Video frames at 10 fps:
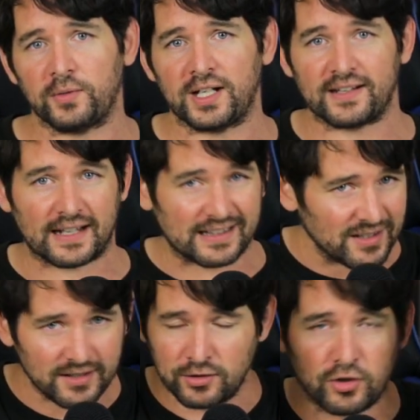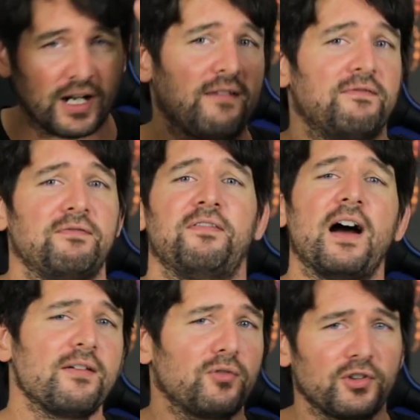meaning that you can have
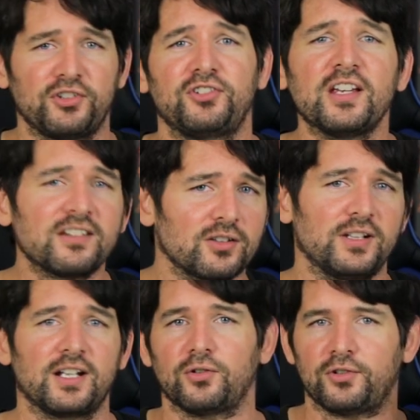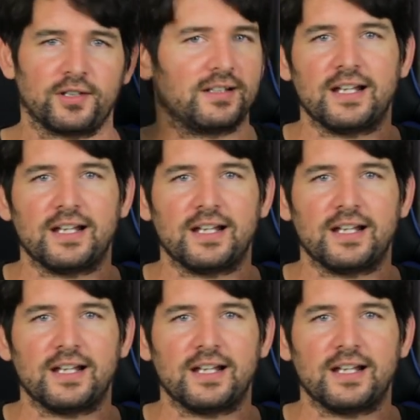5 or 6 connectors